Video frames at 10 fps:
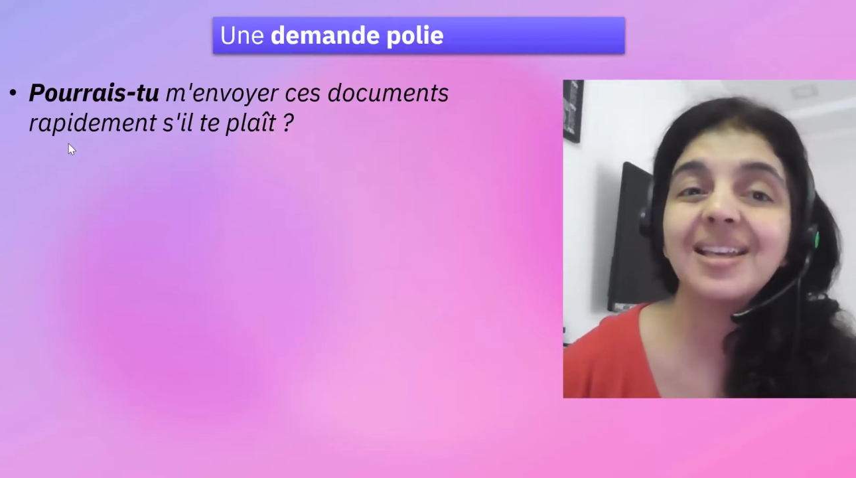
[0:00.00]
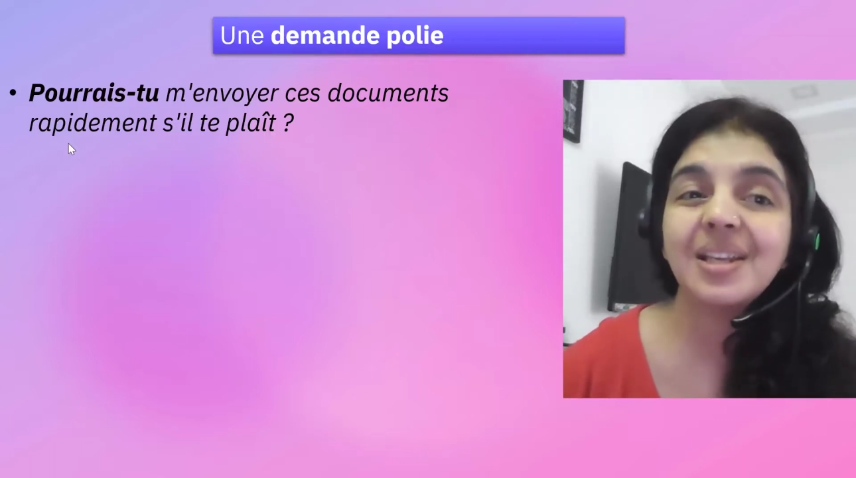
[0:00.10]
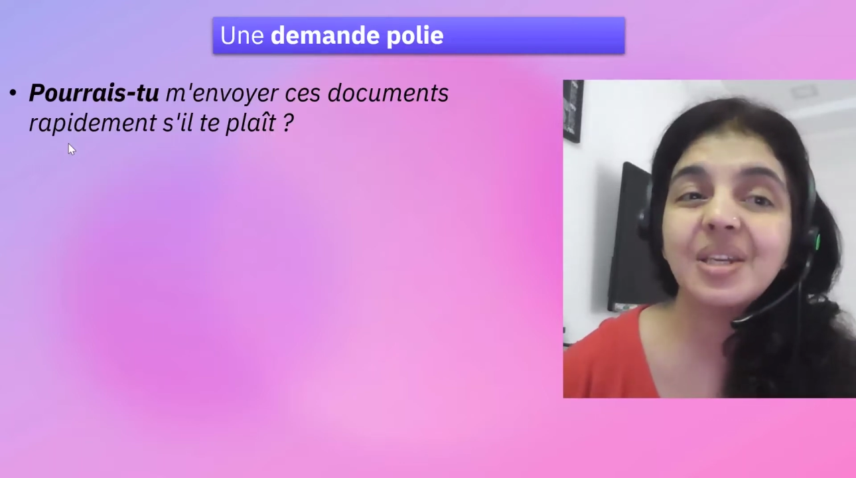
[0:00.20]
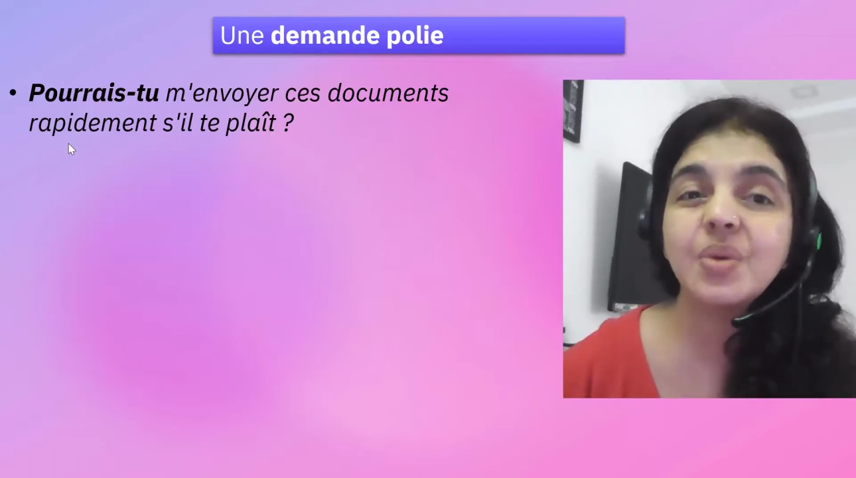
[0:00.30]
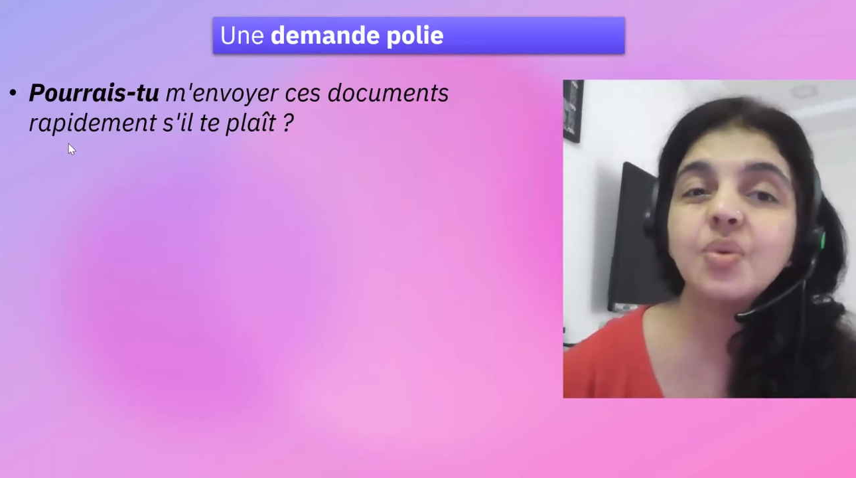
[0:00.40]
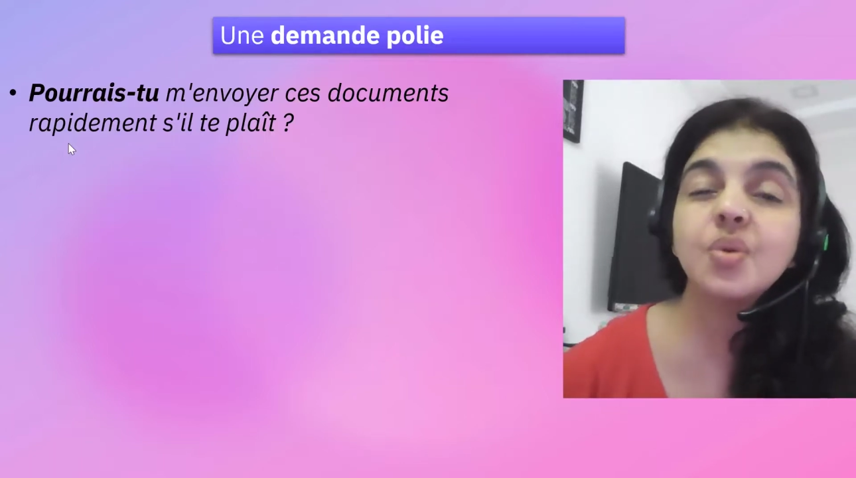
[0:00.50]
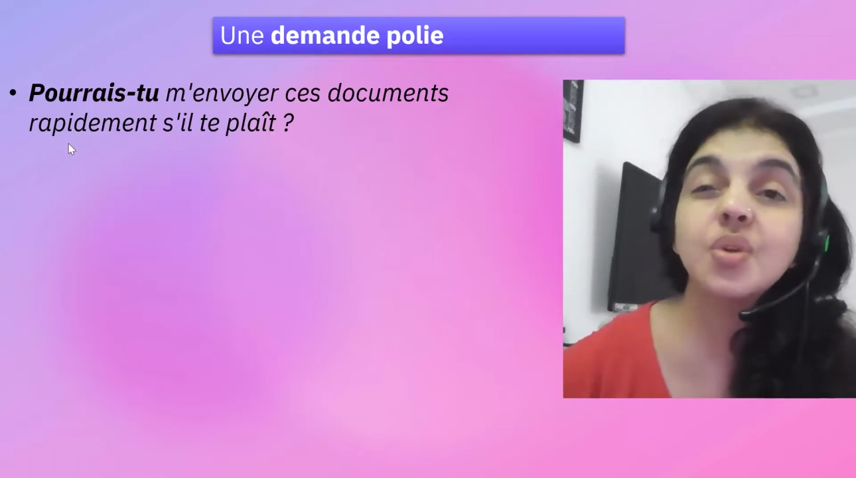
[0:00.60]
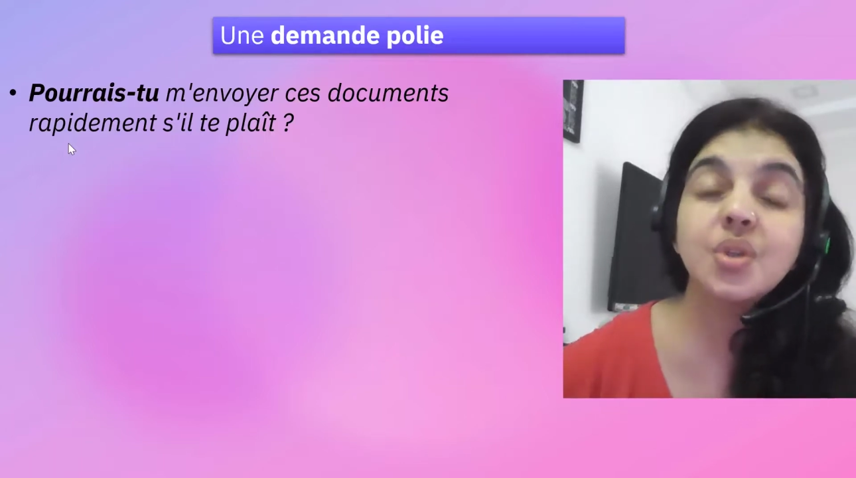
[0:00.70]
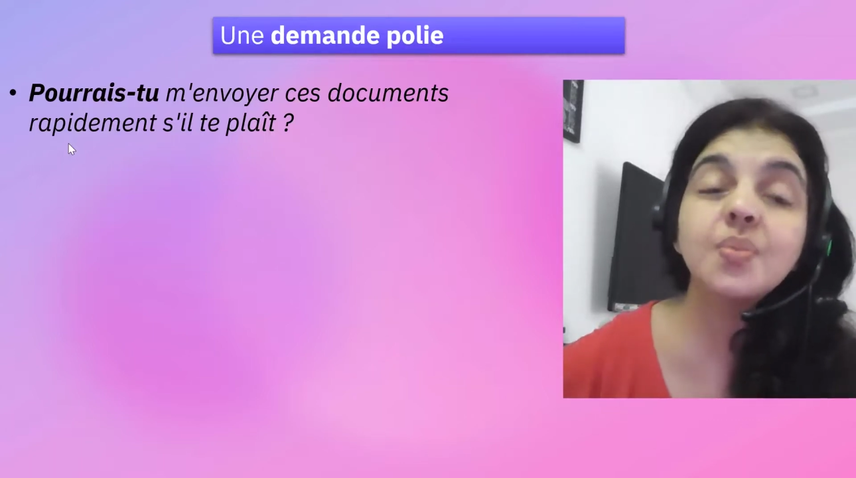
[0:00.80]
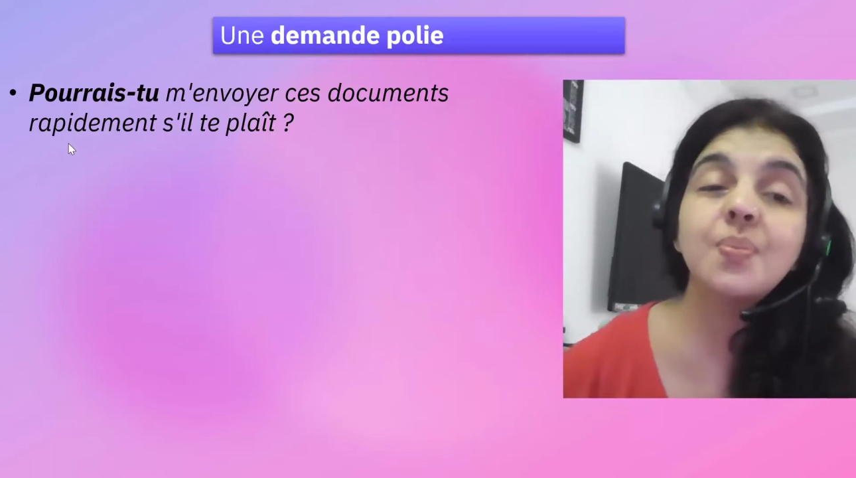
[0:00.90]

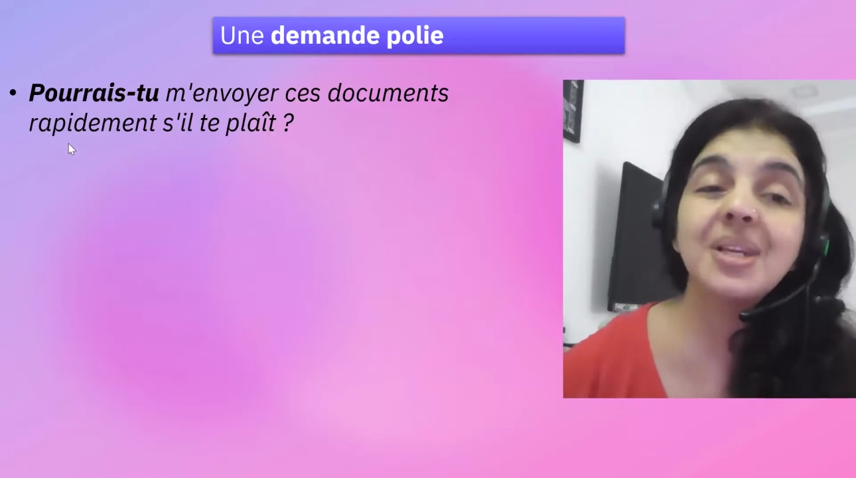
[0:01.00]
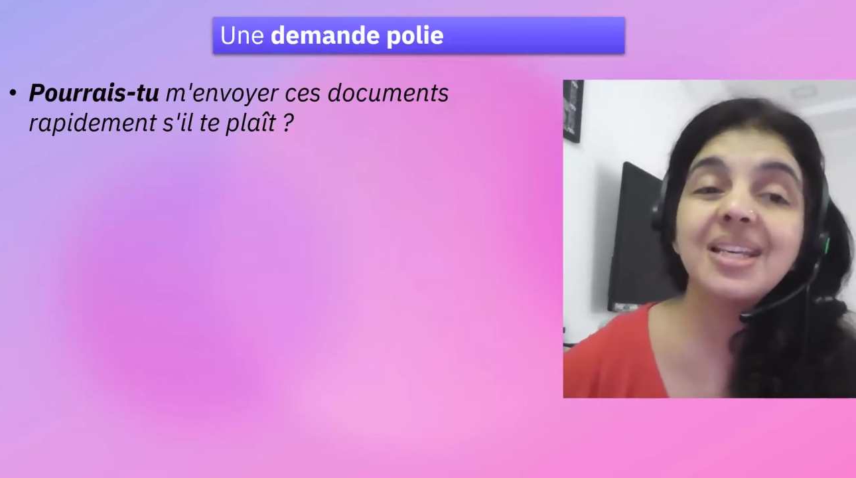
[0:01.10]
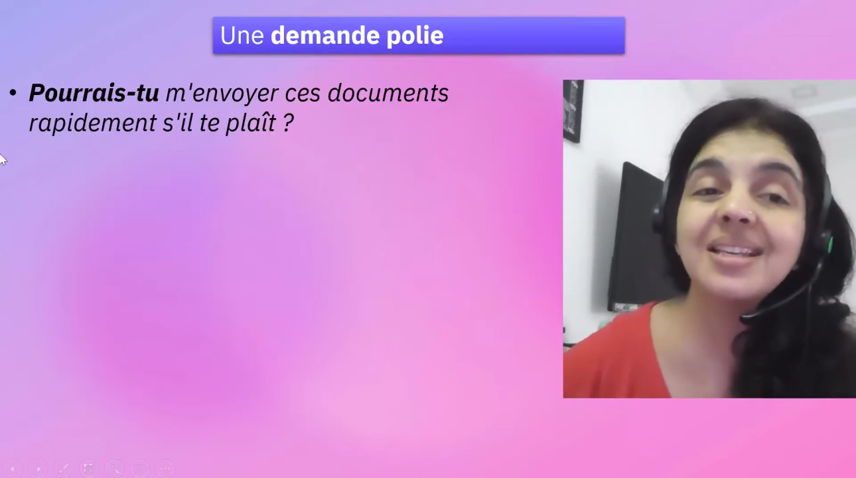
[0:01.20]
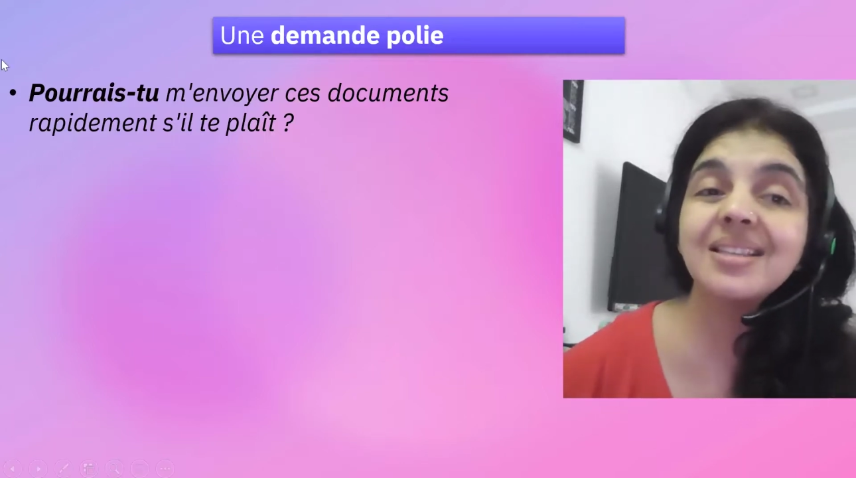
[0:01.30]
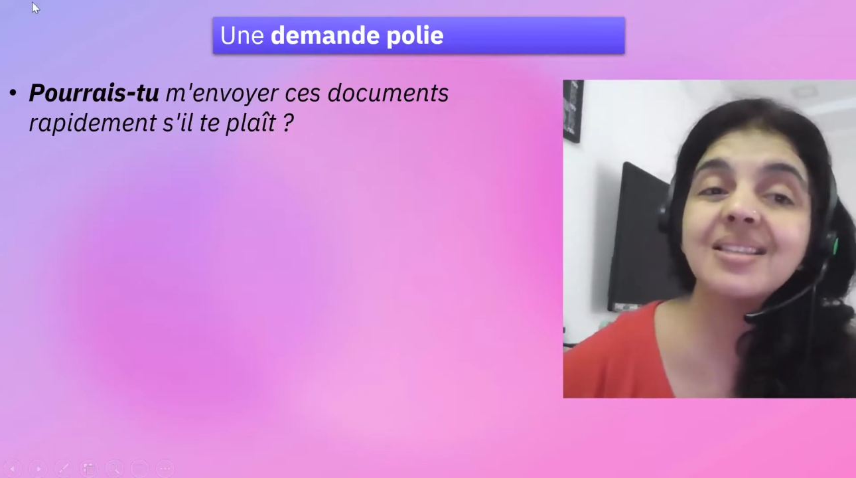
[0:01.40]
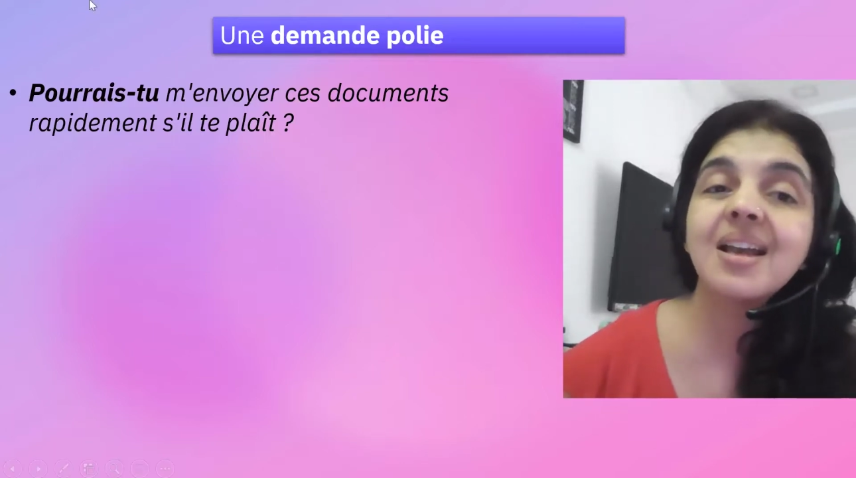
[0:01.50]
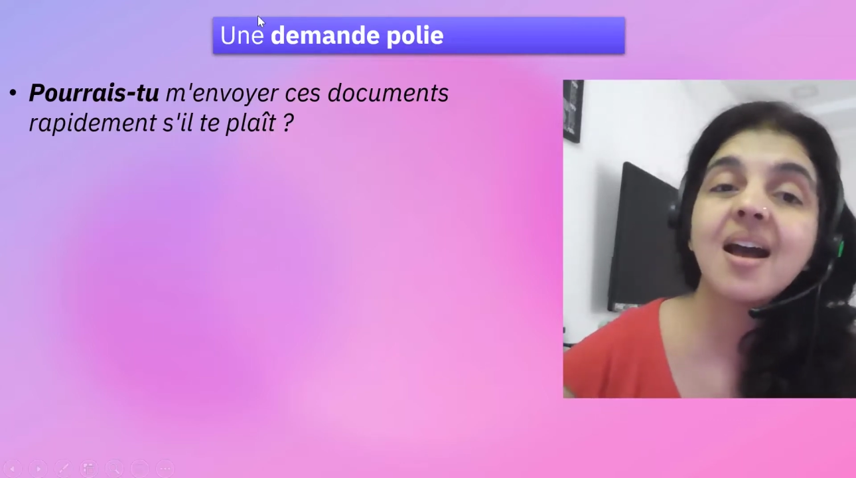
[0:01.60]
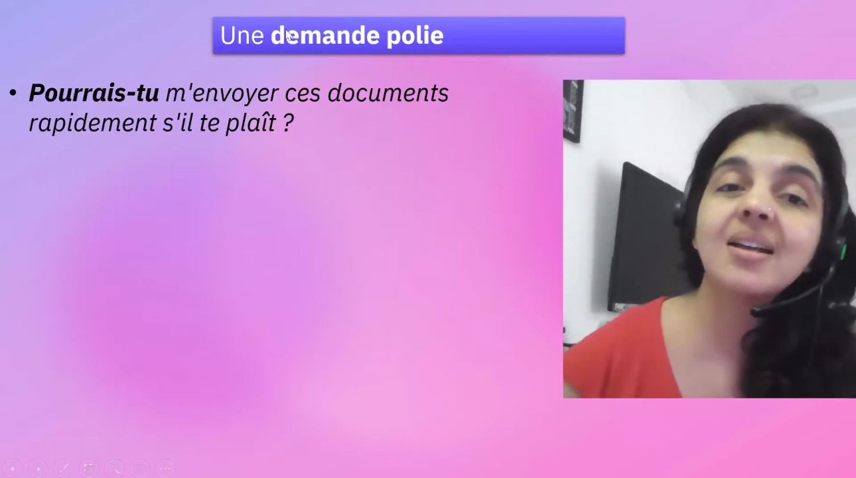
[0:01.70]
could you please